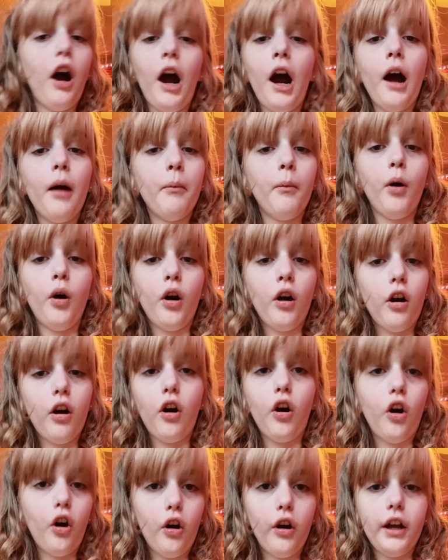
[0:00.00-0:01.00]
am
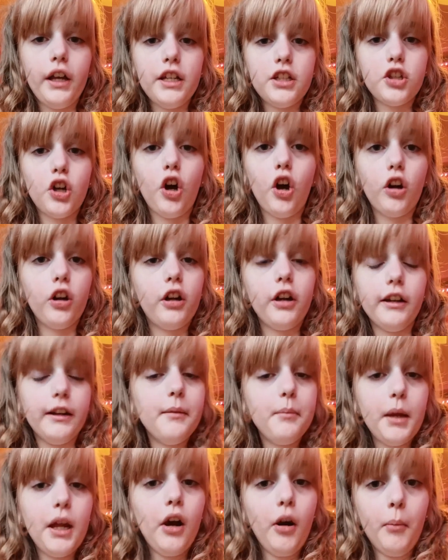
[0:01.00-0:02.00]
always gonna
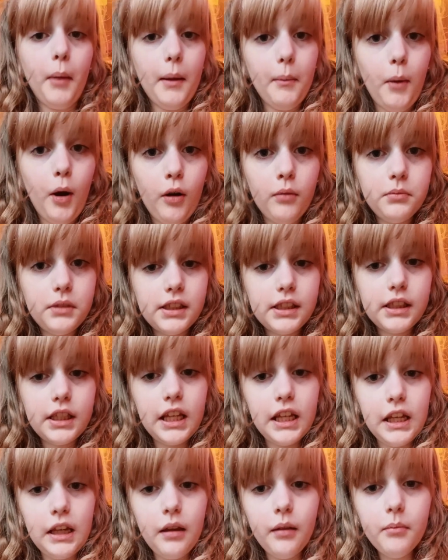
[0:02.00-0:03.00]
be on my mom's
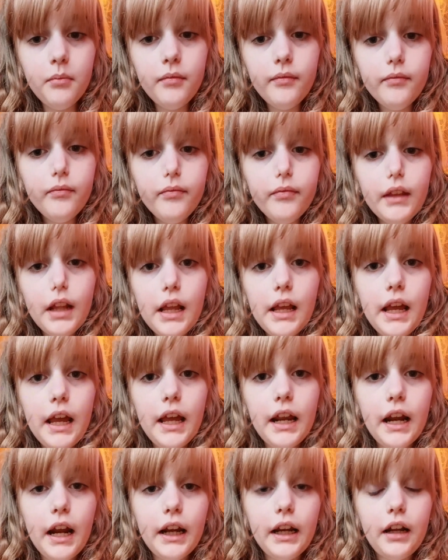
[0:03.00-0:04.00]
team,
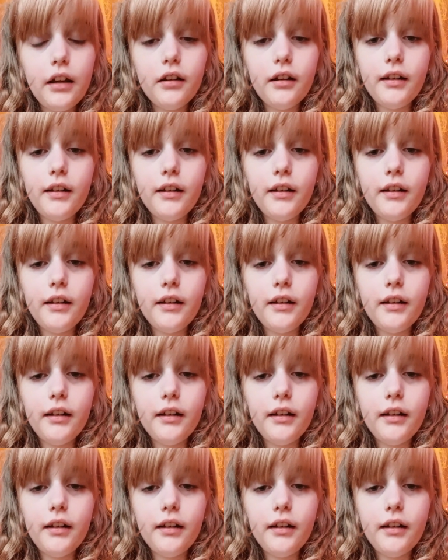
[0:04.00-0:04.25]
and like,